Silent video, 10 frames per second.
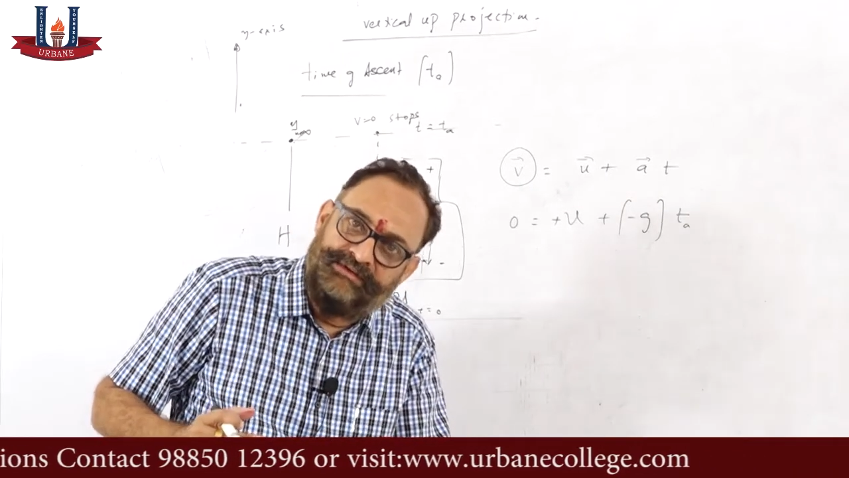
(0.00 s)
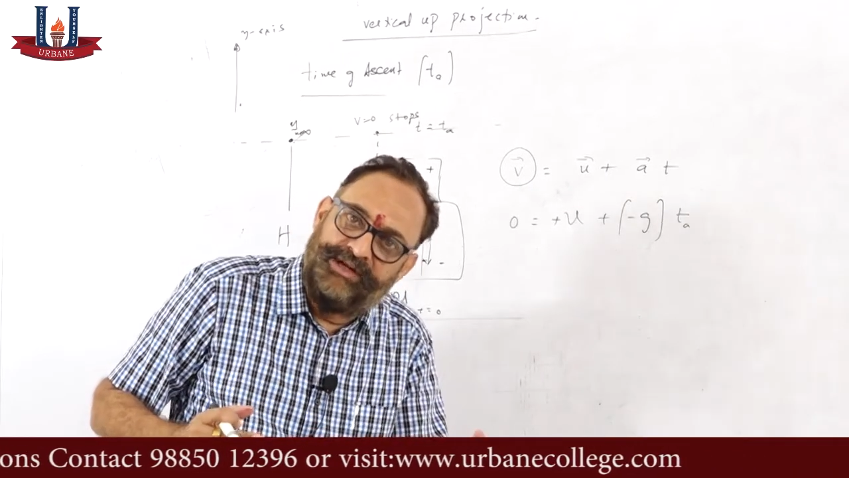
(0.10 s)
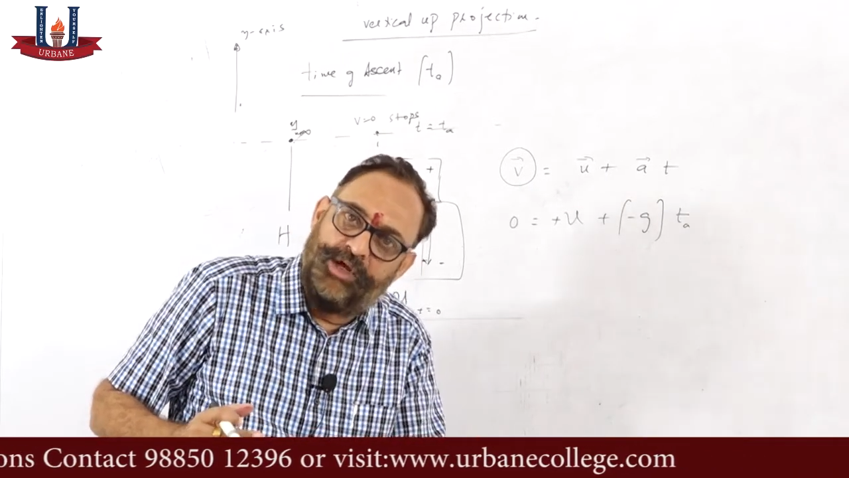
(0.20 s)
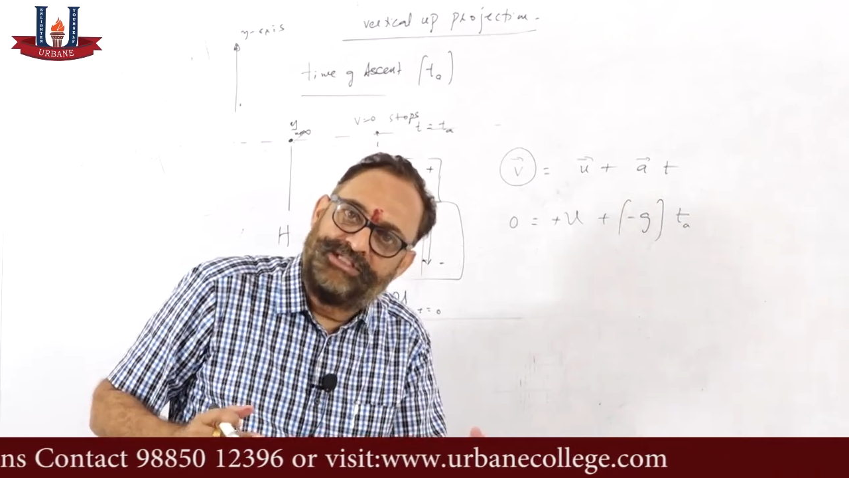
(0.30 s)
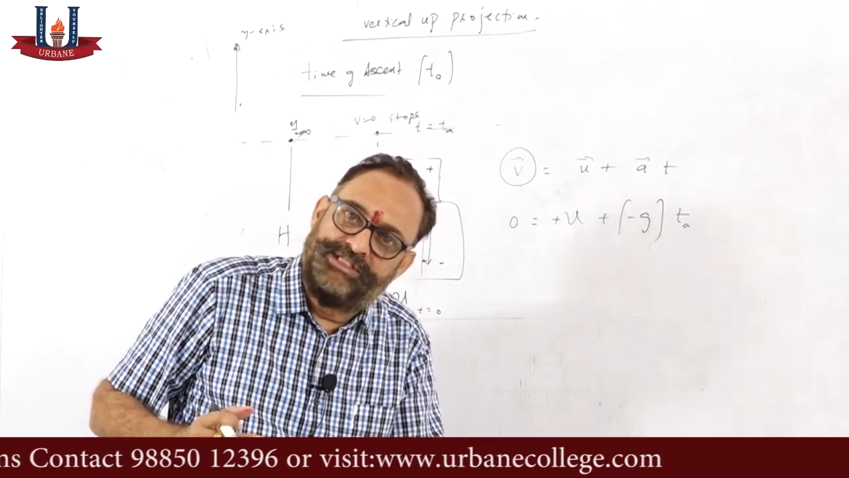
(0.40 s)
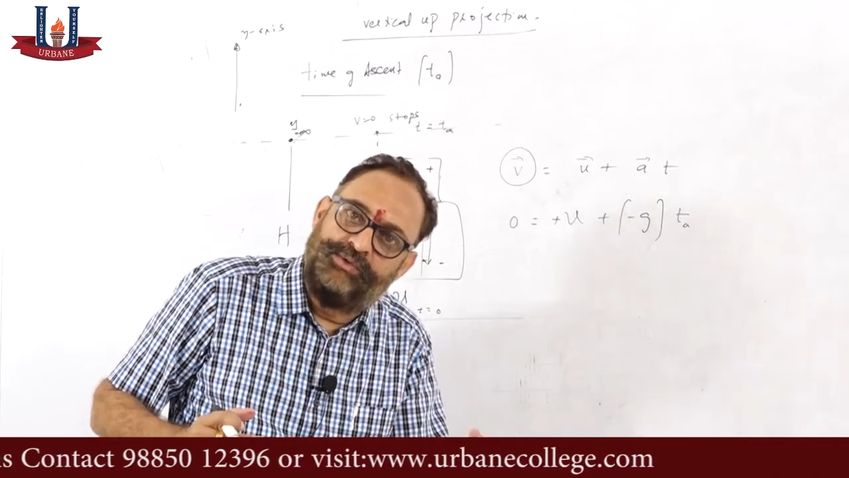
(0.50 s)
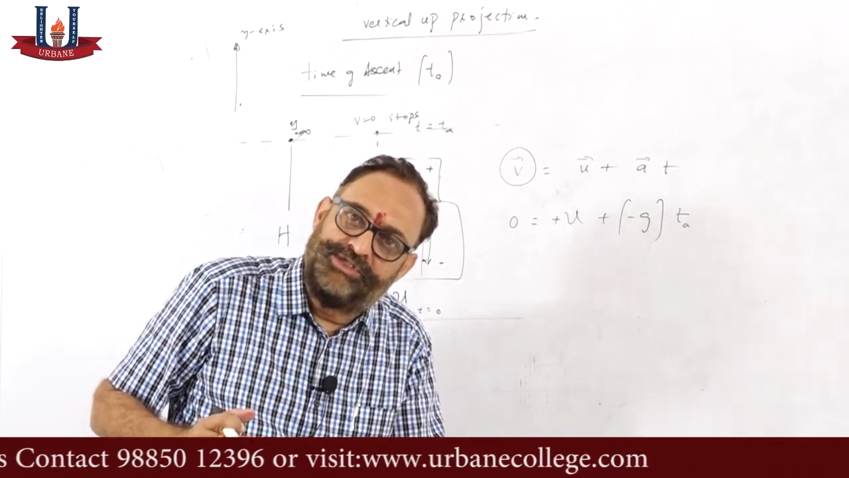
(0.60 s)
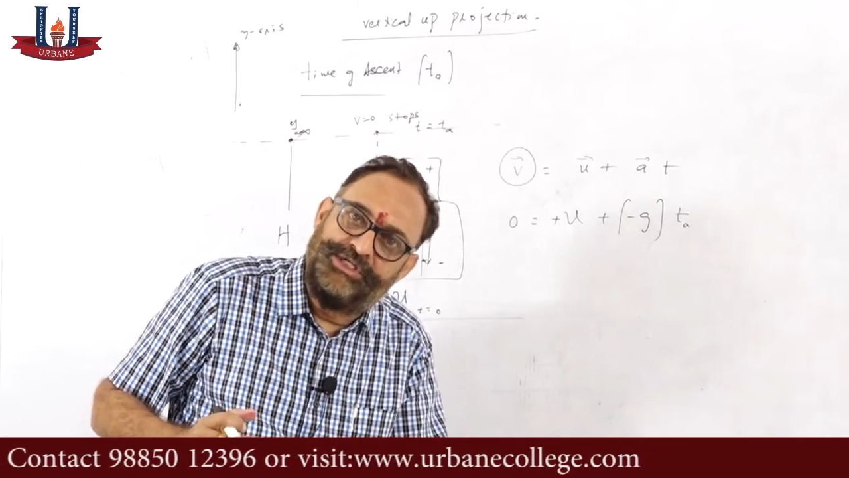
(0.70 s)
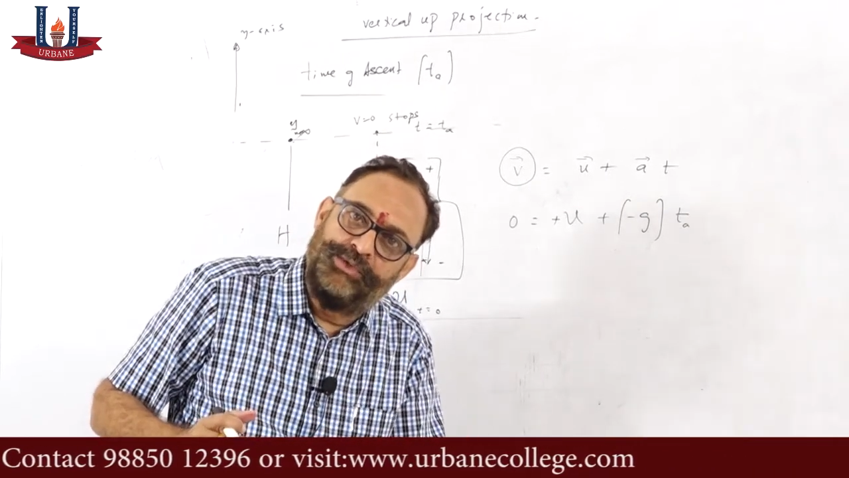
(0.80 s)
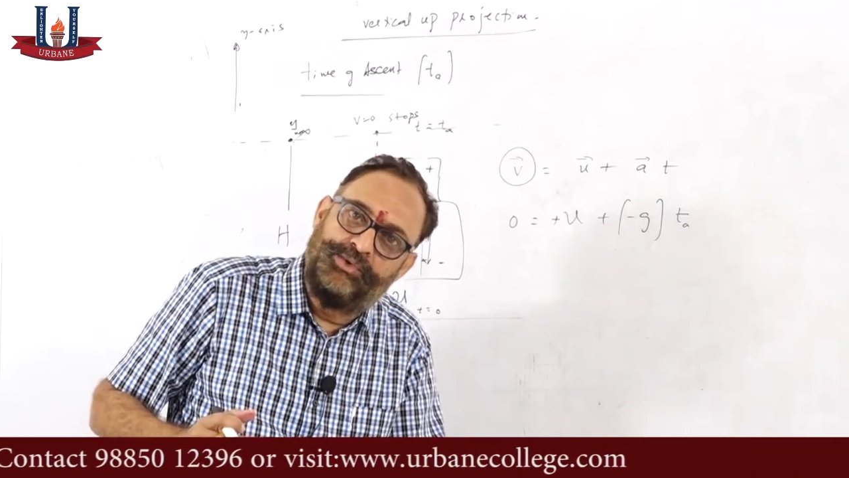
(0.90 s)
velocity
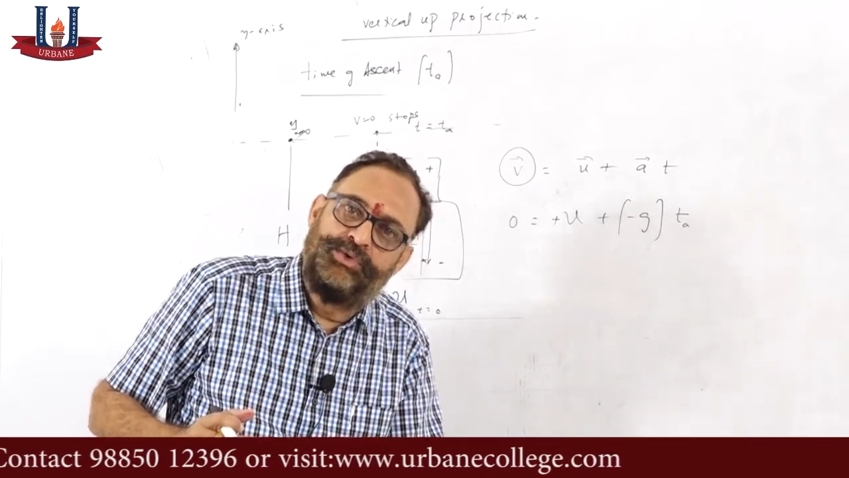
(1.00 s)
was u